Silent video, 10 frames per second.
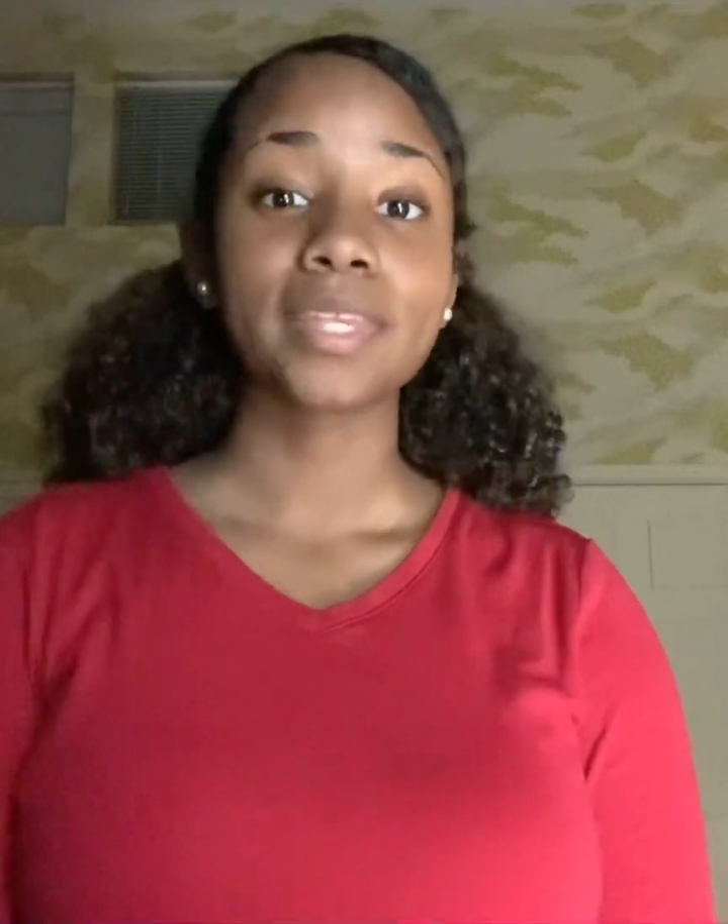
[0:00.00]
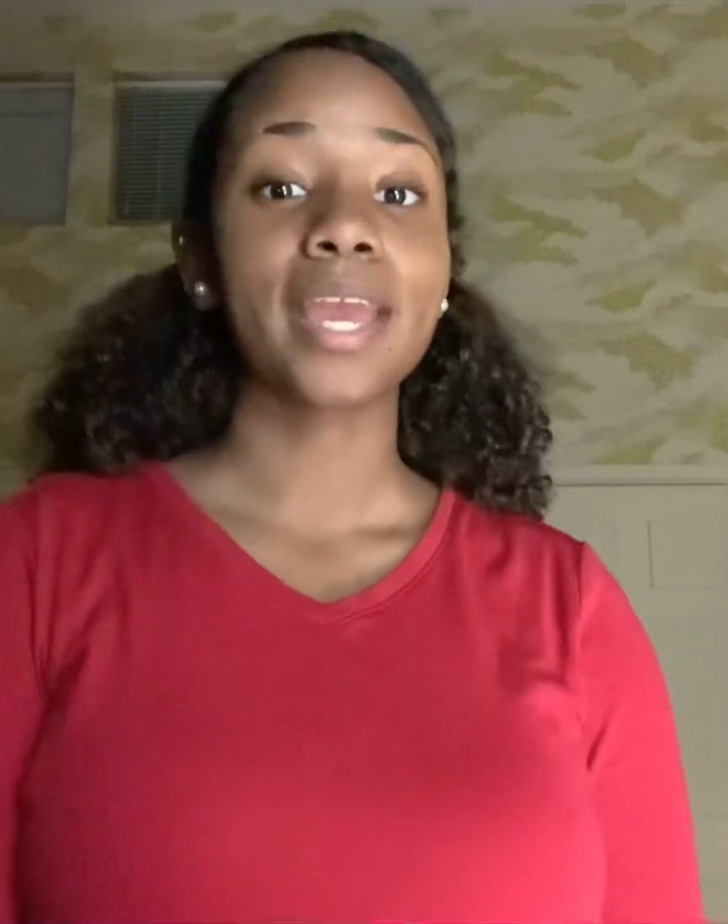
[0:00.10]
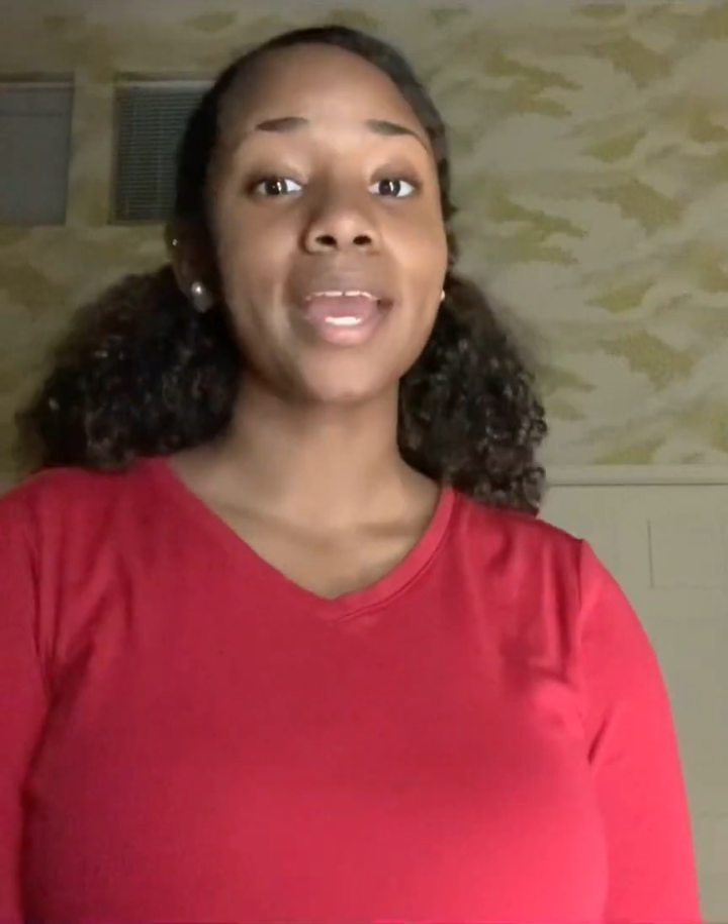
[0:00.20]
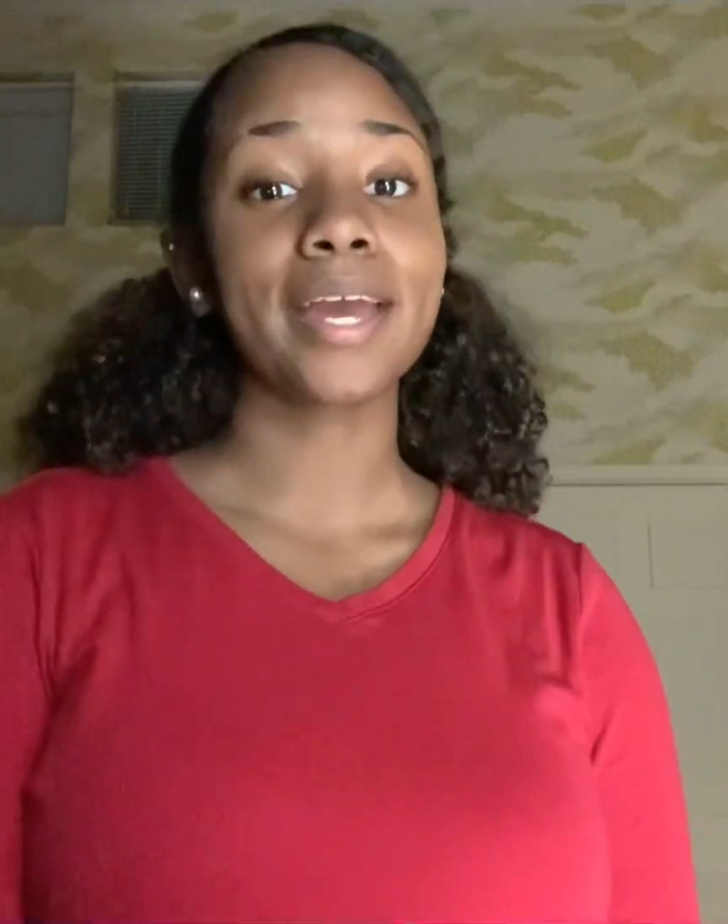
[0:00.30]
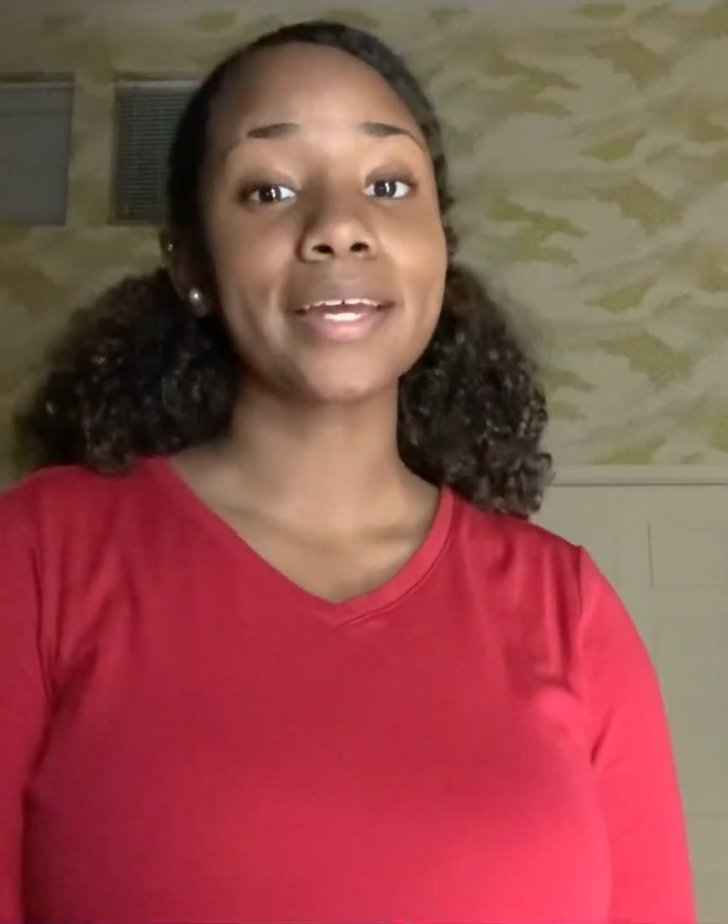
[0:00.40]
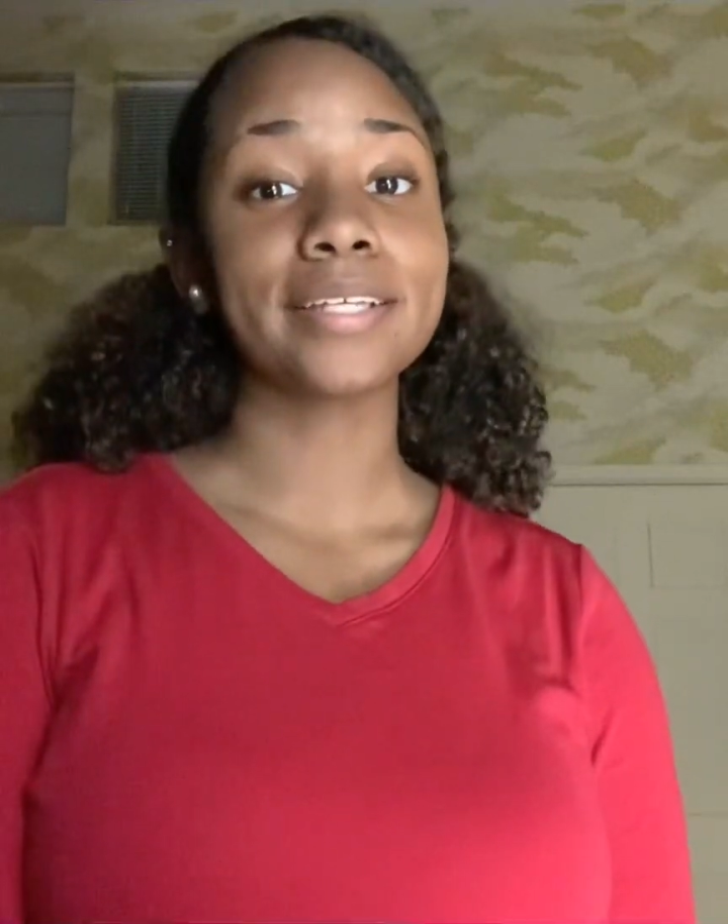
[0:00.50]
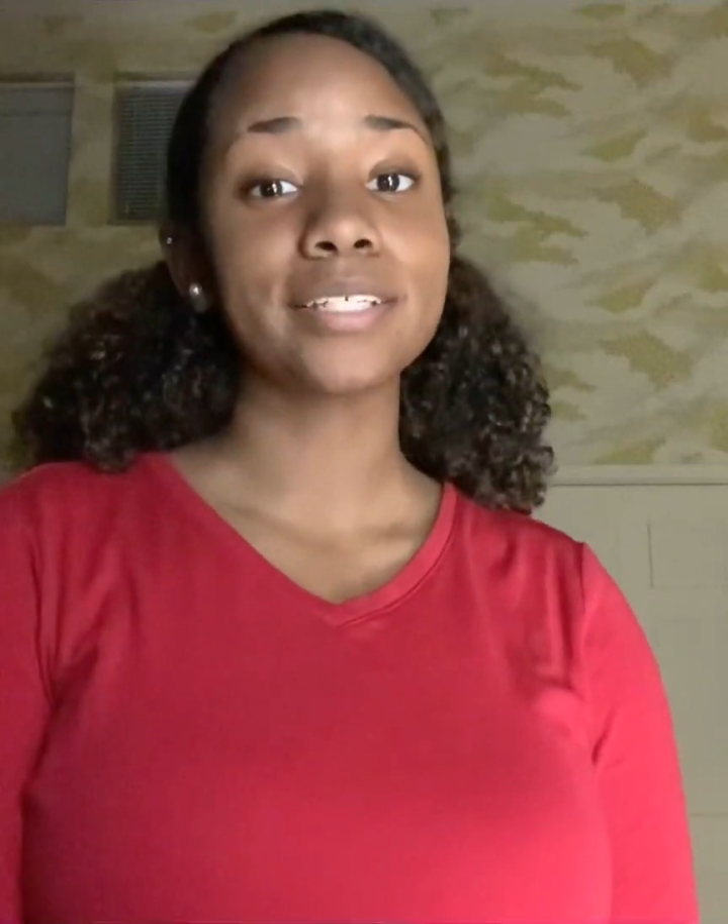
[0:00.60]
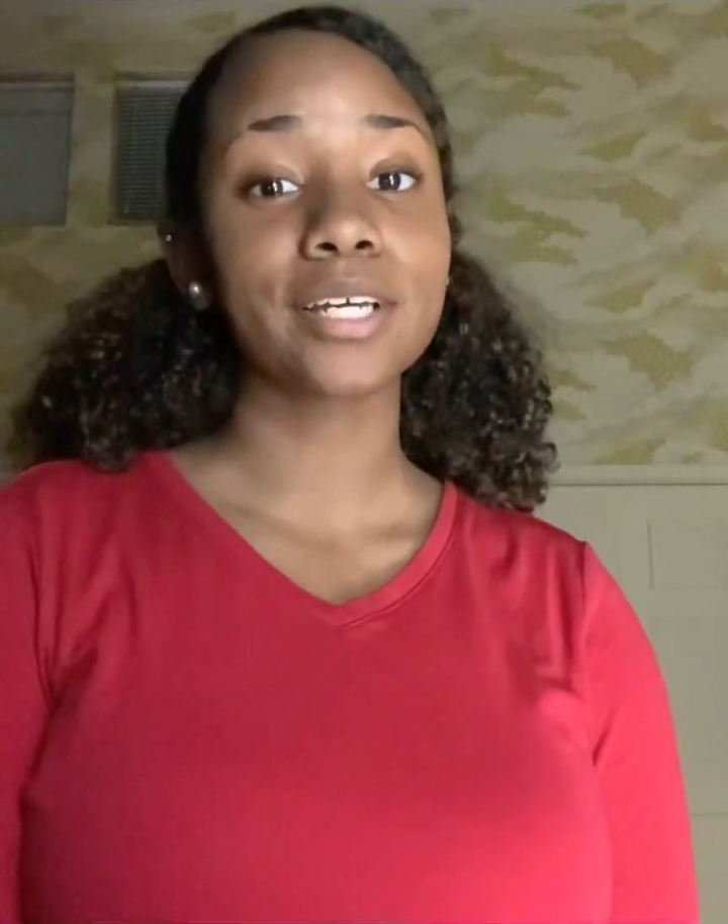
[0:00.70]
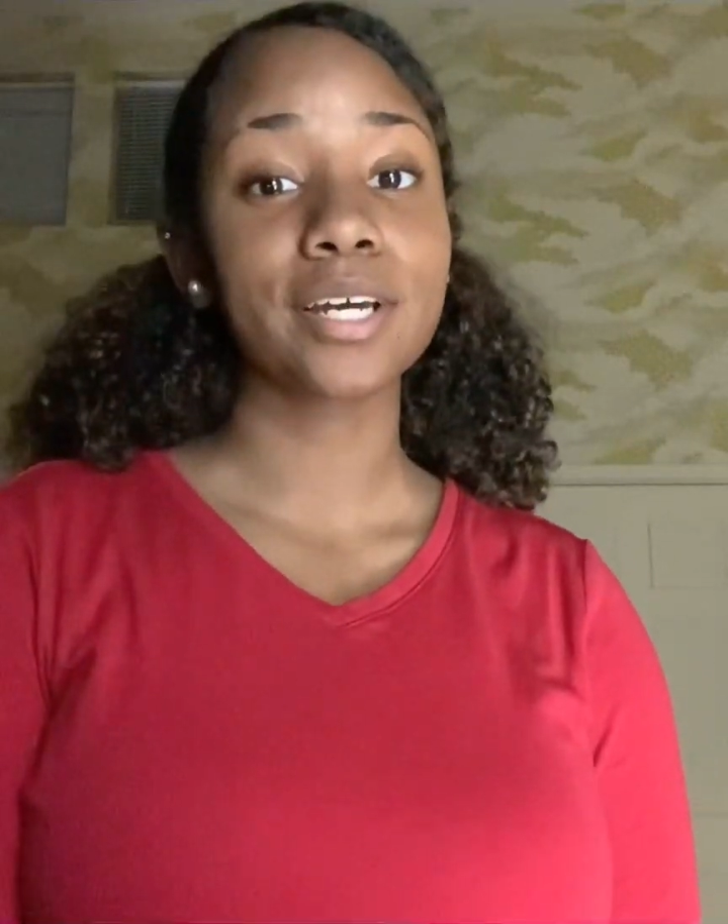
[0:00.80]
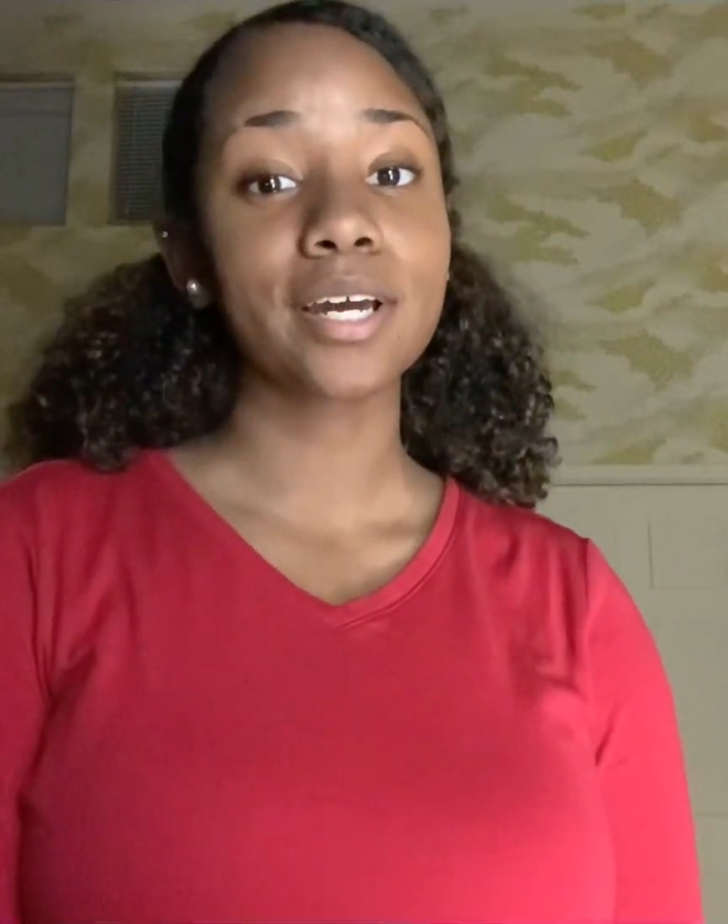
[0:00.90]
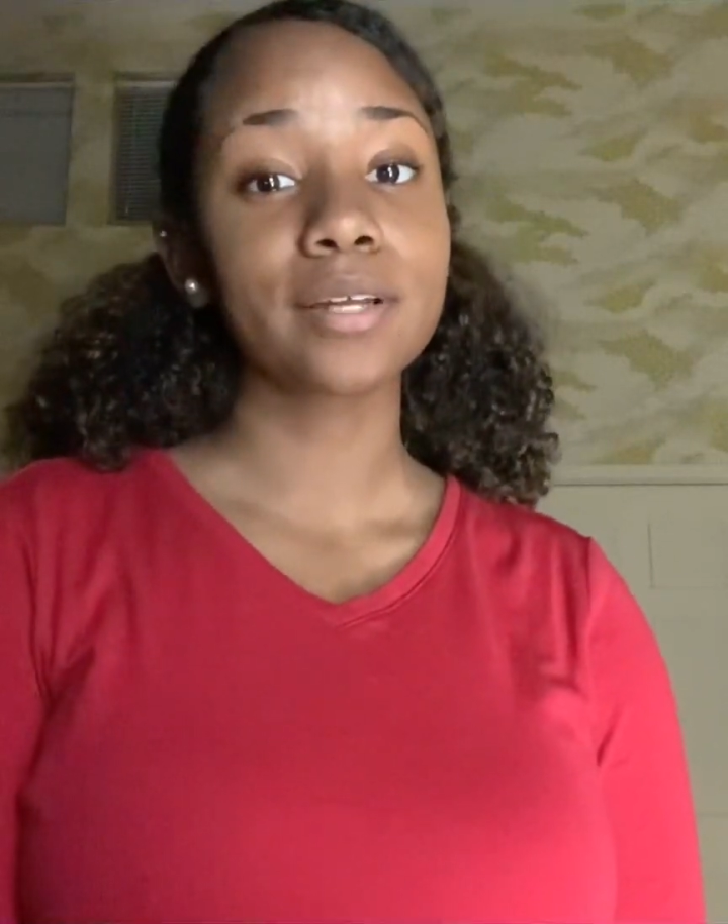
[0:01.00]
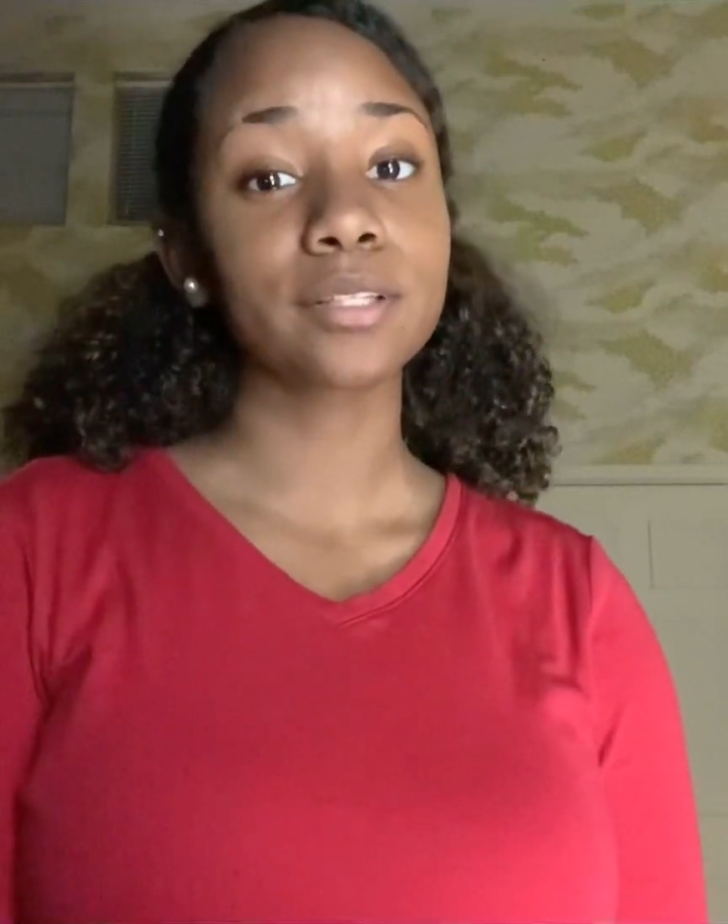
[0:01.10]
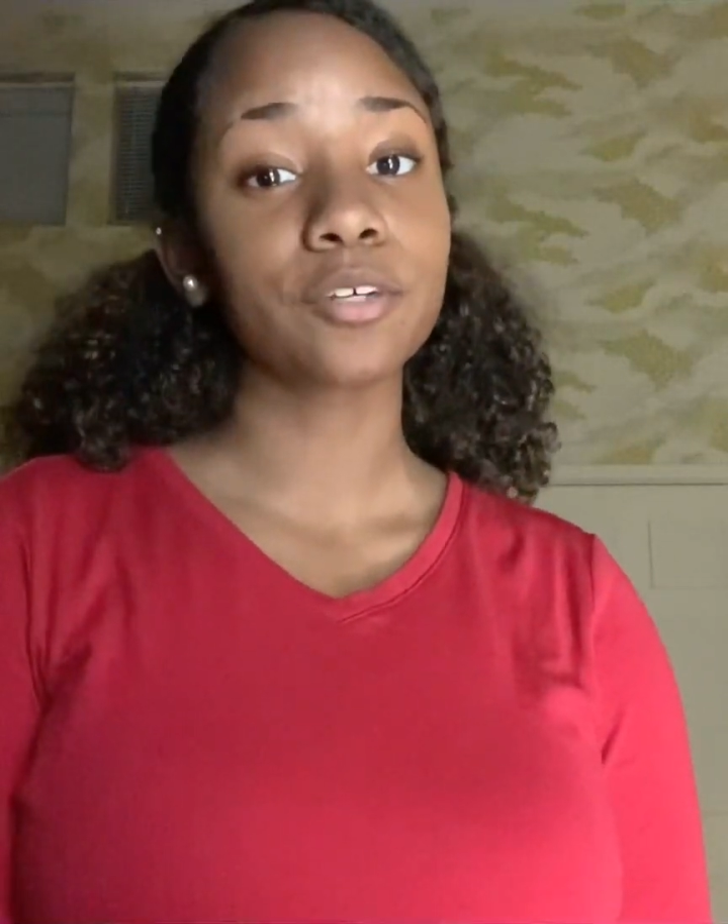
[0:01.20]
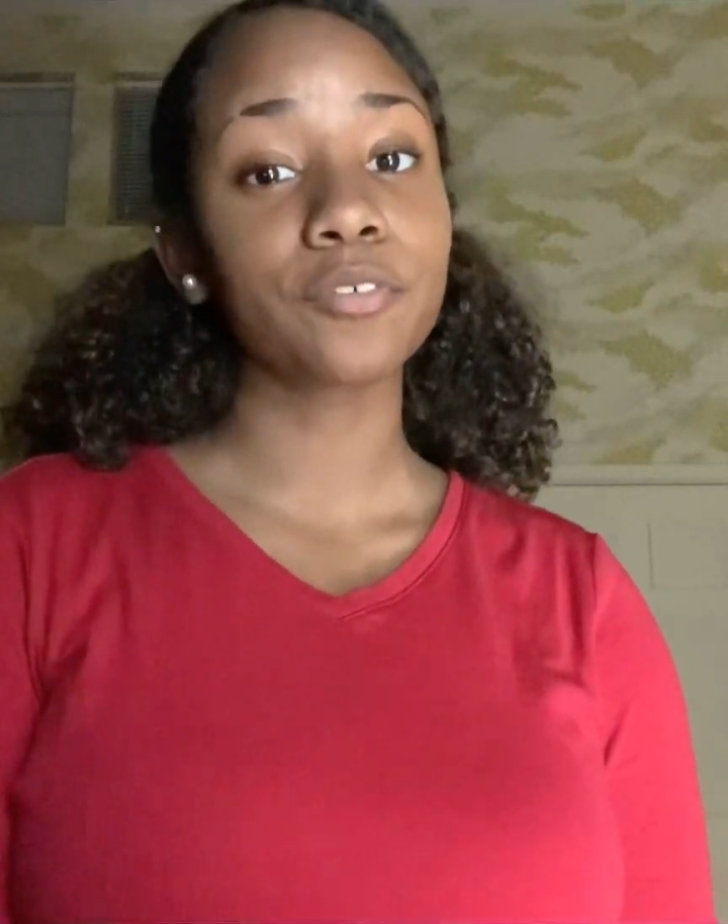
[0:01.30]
And the